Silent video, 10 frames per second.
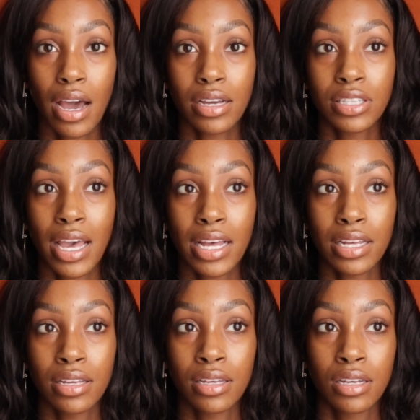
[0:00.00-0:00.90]

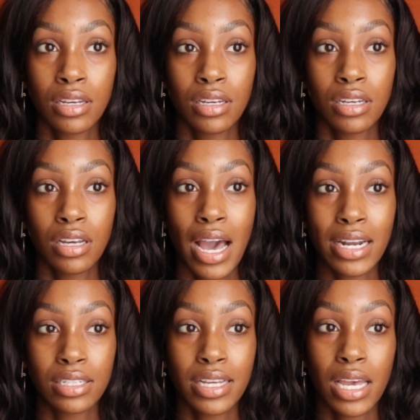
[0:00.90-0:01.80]
They
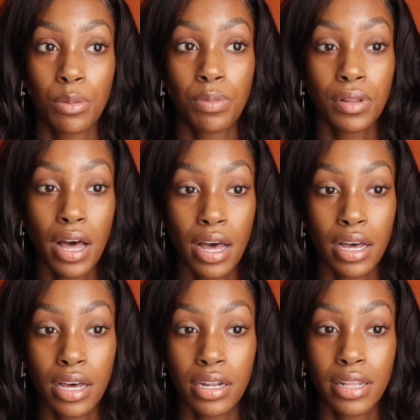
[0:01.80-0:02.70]
had to take
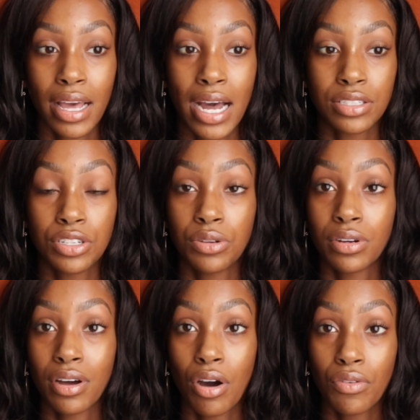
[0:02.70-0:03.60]
blood. They had to do
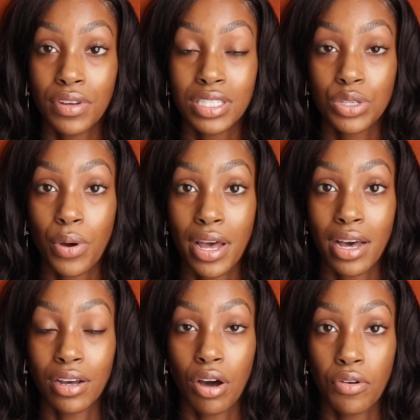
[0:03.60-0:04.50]
a
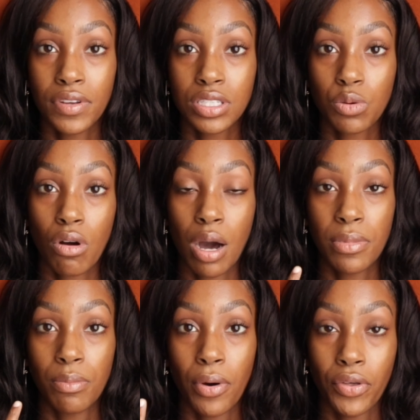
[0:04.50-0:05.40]
COVID
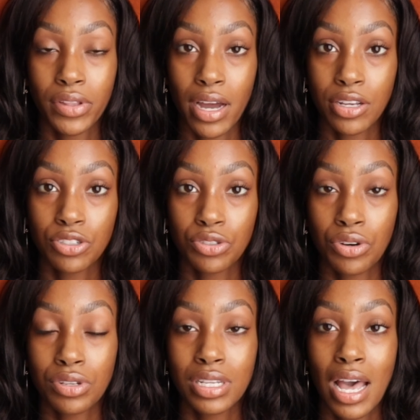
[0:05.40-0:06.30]
swab in both
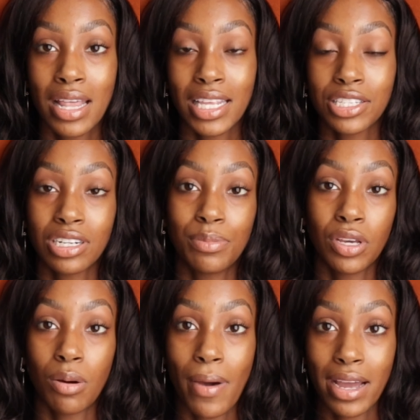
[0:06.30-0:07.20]
nostrils. They started
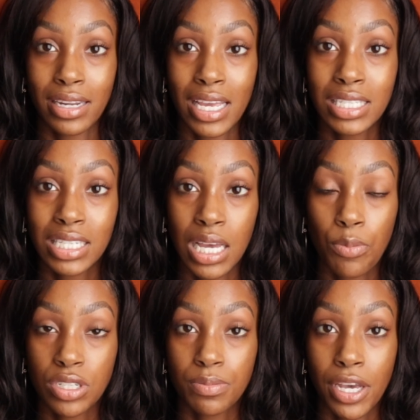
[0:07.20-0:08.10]
me on
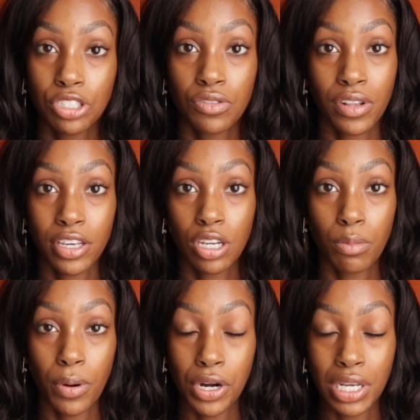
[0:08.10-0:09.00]
magnesium, which makes you feel like you're
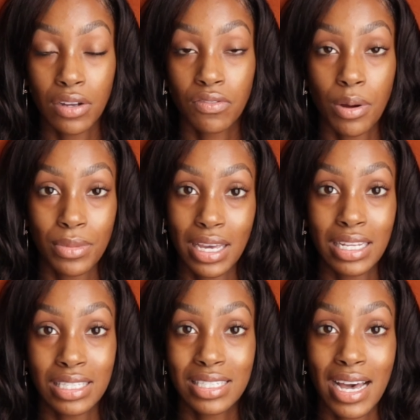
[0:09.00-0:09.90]
burning from the
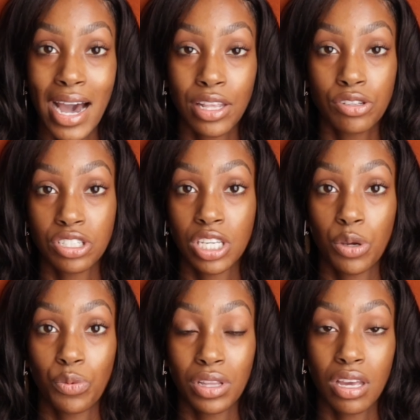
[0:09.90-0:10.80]
inside. You just
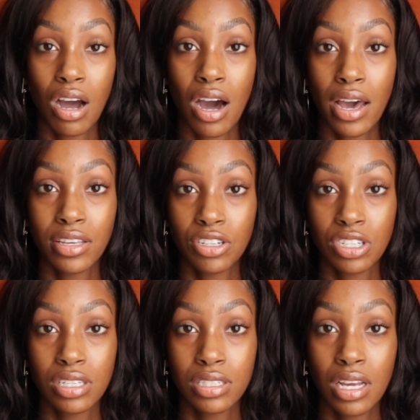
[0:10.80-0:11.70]
get really hot and you're
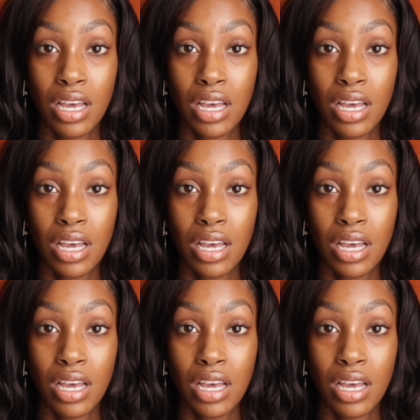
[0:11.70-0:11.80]
just